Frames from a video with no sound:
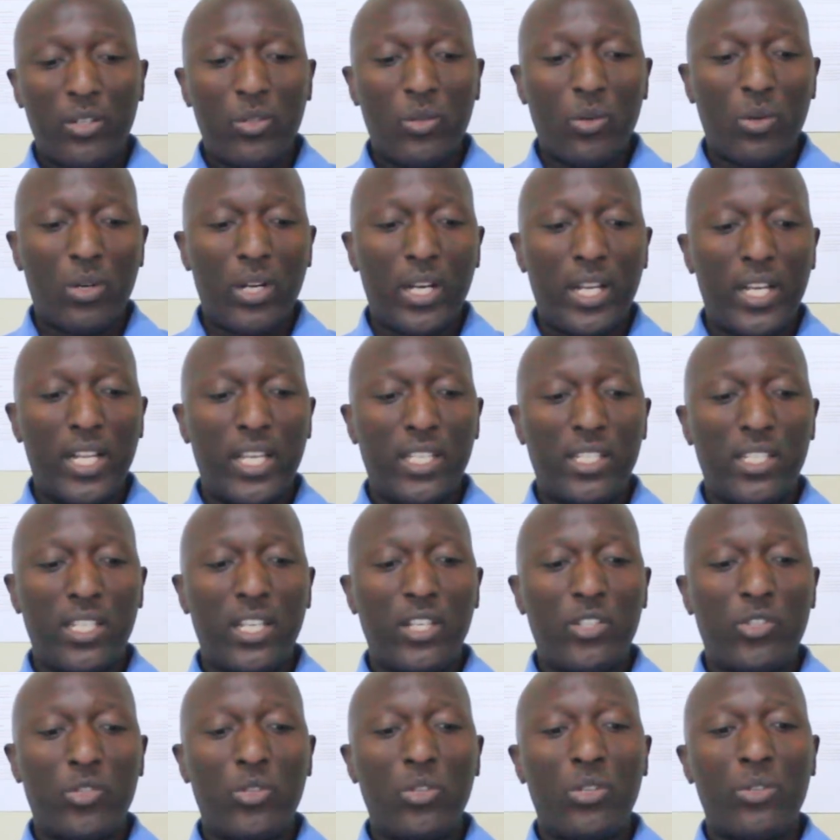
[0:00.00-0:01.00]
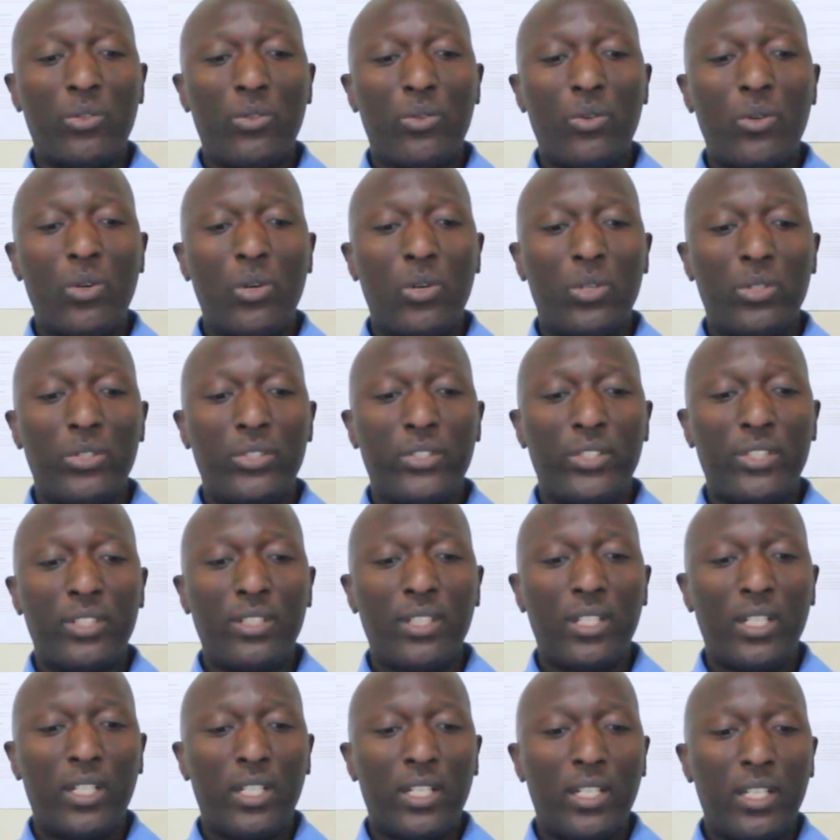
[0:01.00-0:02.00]
the organization goals.
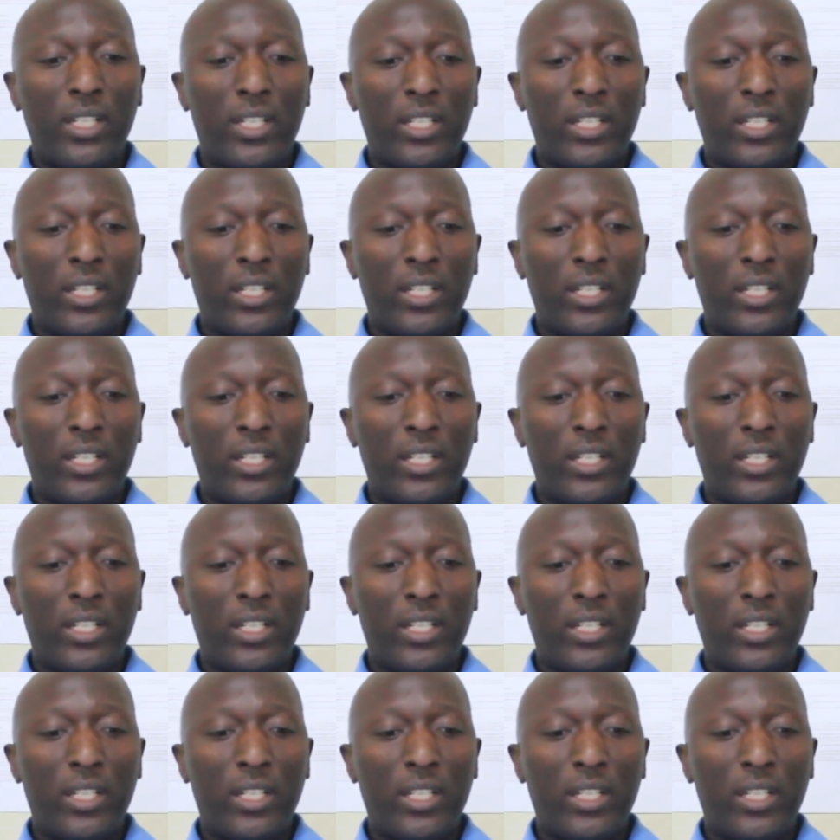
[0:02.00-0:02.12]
